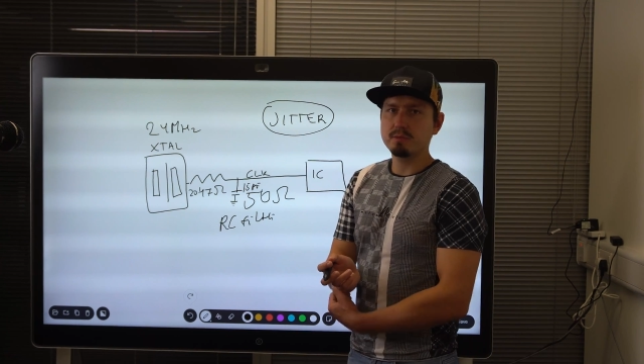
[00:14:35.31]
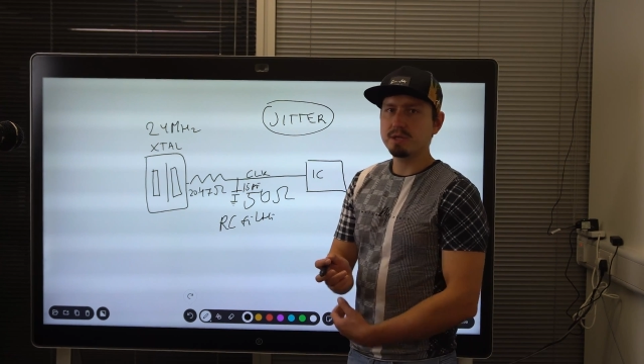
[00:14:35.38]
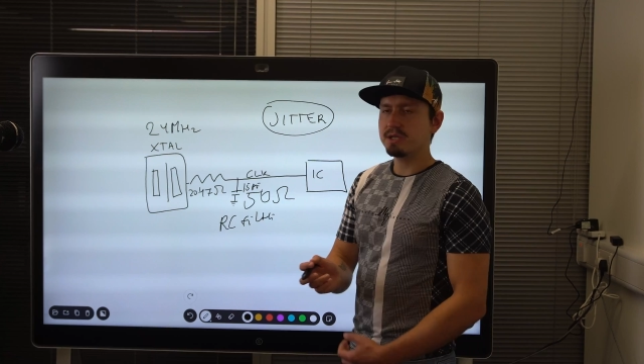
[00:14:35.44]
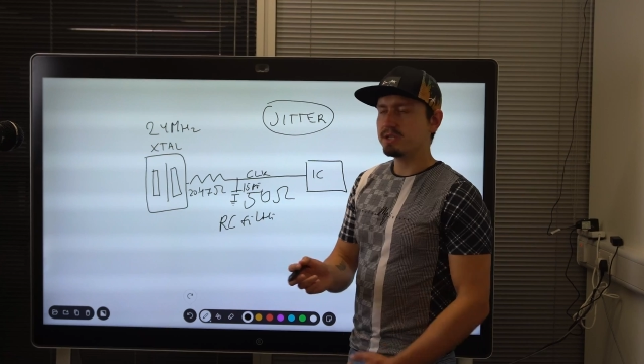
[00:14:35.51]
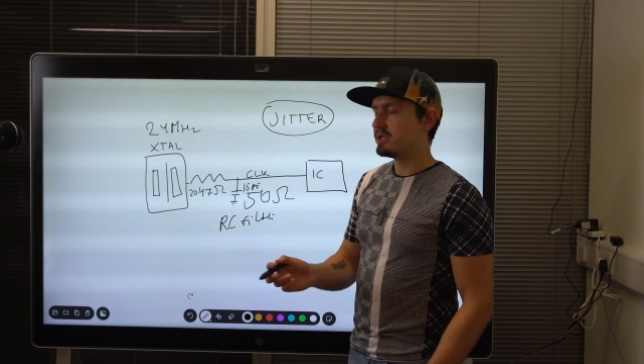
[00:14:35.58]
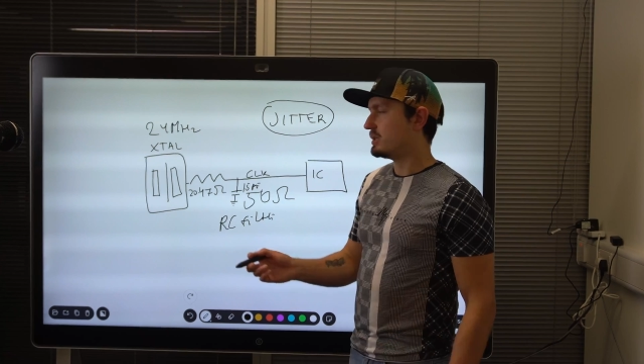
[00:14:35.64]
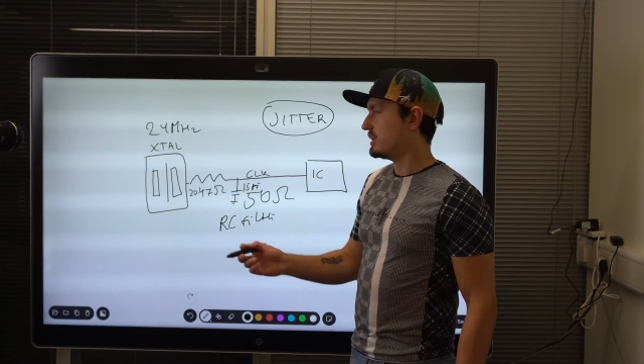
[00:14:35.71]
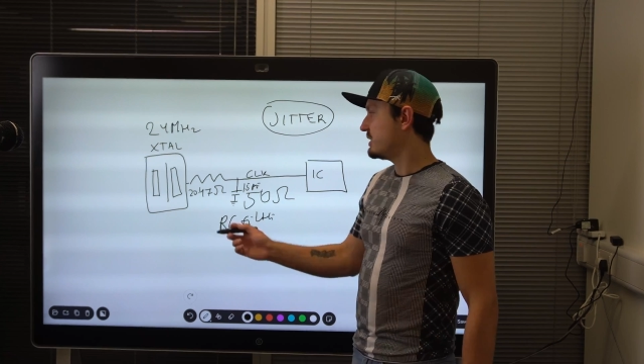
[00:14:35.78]

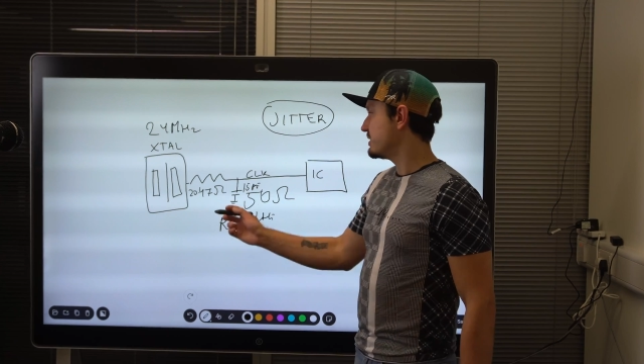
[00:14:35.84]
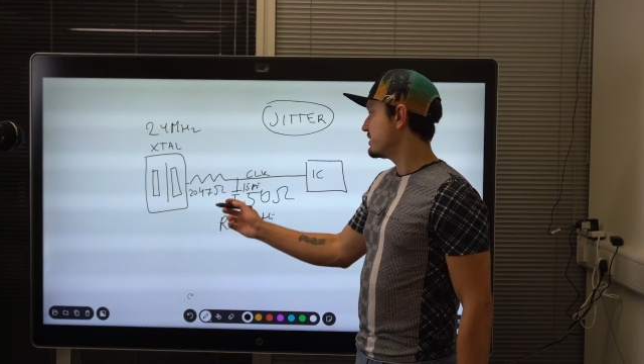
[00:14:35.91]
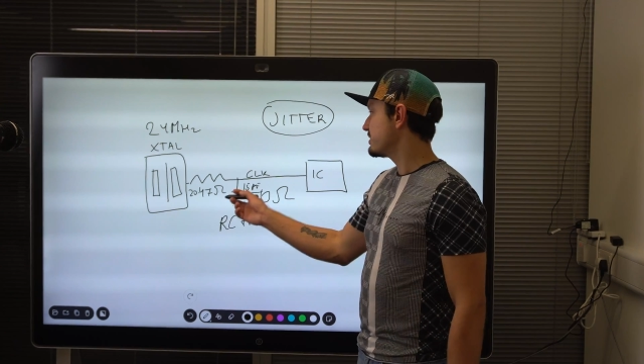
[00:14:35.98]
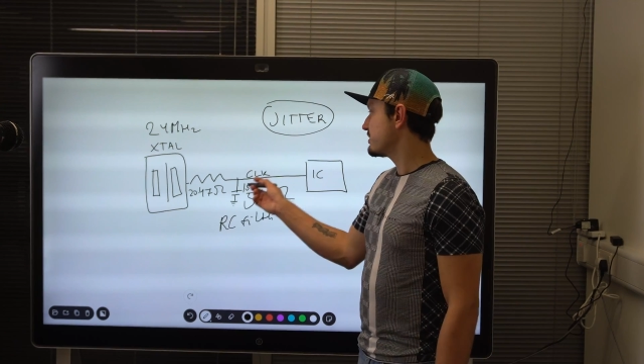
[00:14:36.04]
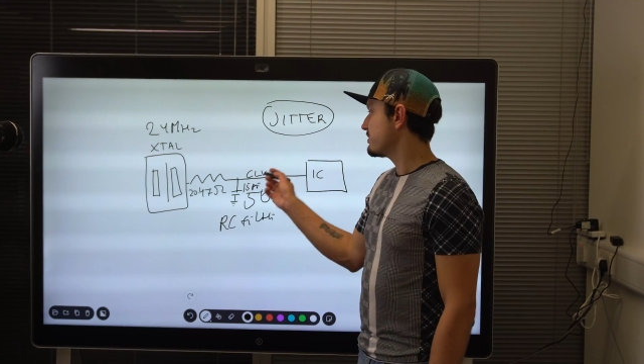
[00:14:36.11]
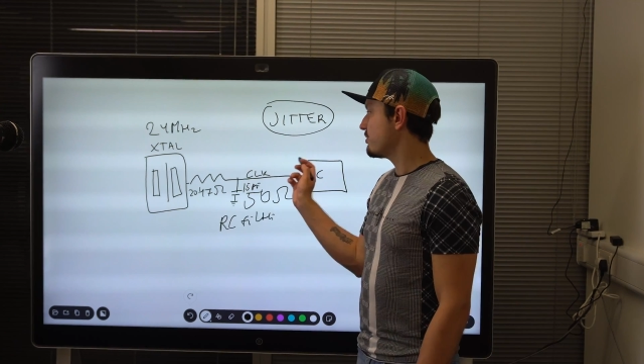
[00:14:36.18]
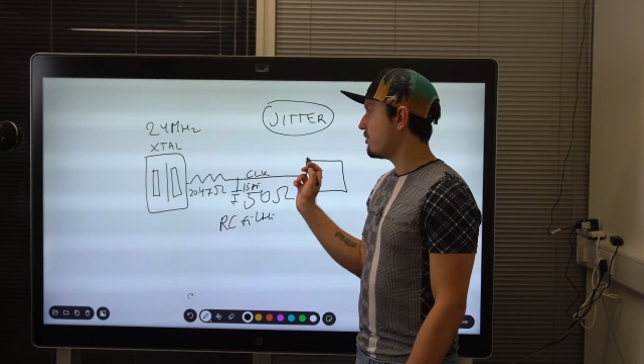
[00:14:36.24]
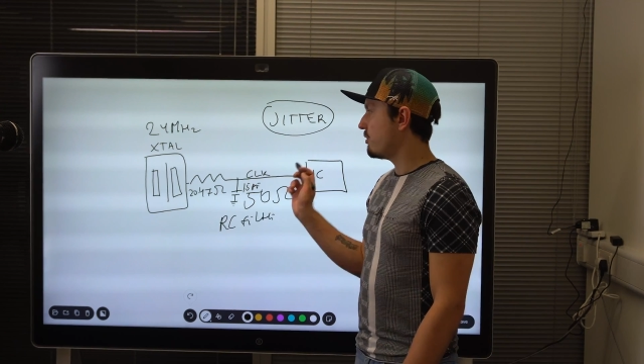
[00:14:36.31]
this
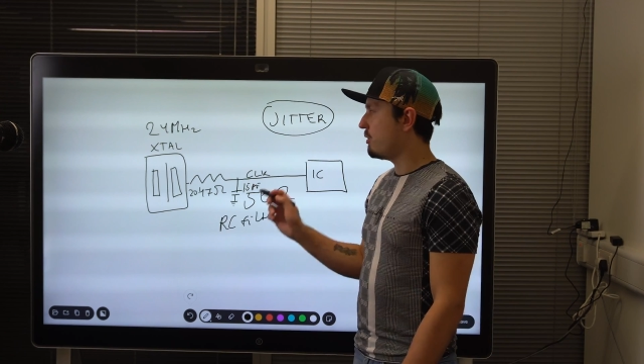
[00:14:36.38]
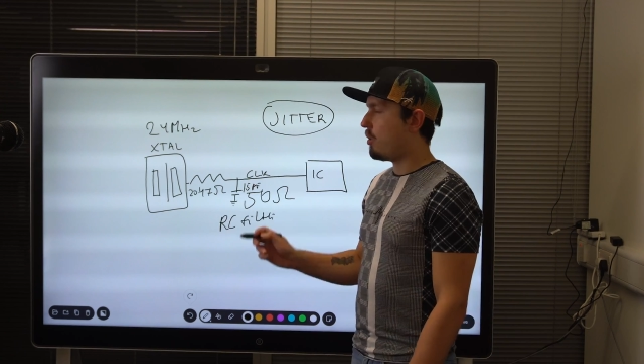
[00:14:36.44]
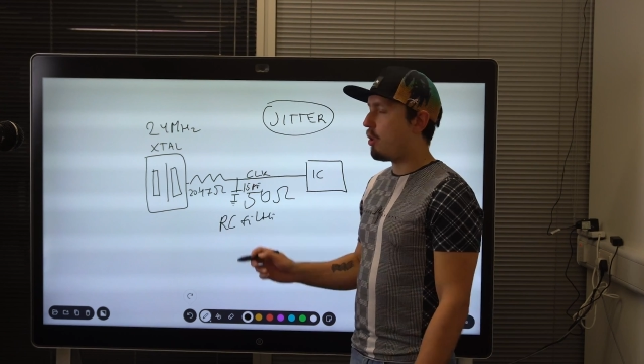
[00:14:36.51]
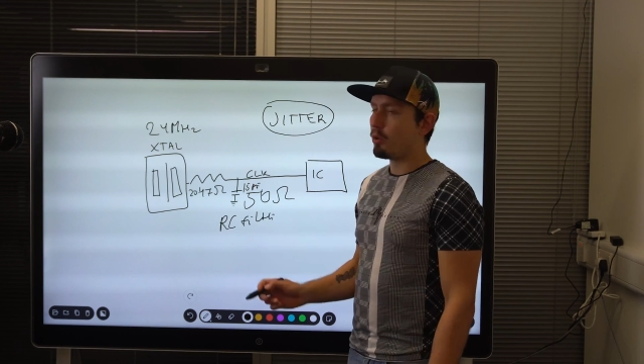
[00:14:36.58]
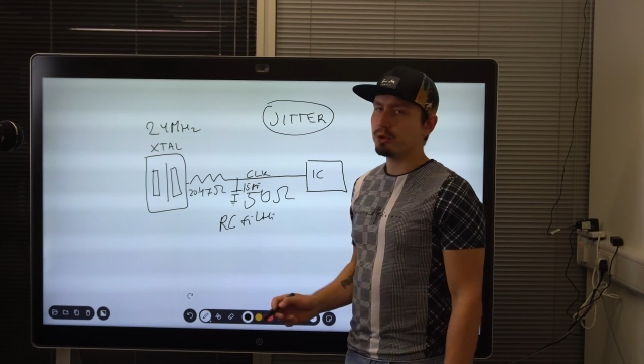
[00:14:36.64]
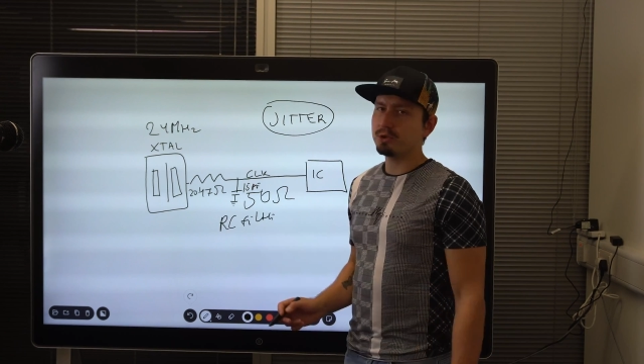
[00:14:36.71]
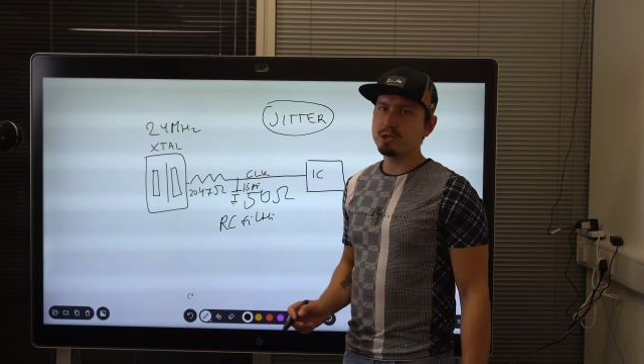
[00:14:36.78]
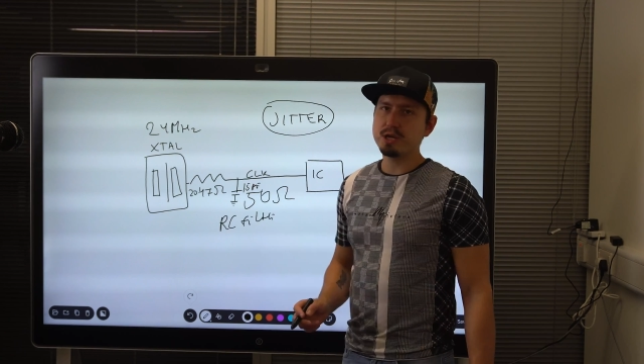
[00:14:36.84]
is your
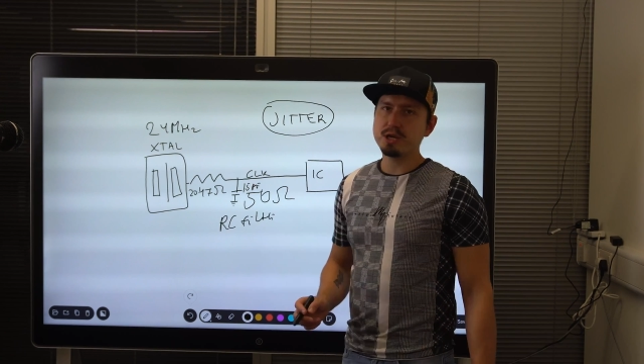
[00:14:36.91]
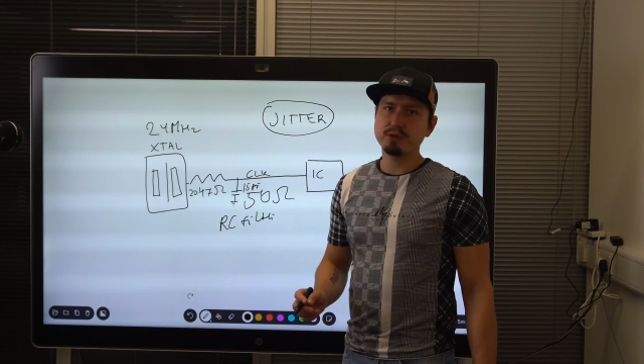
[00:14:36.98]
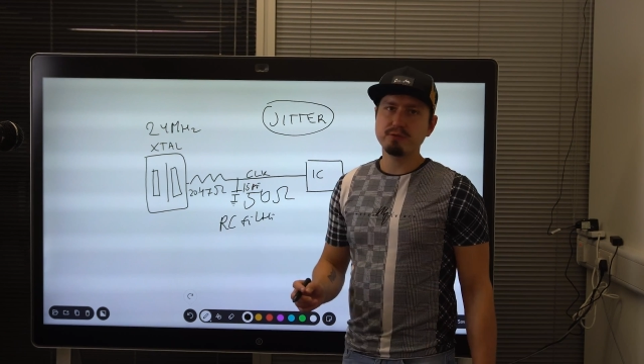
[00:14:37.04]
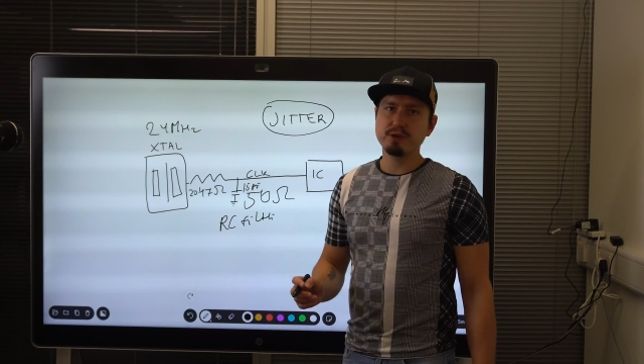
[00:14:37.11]
only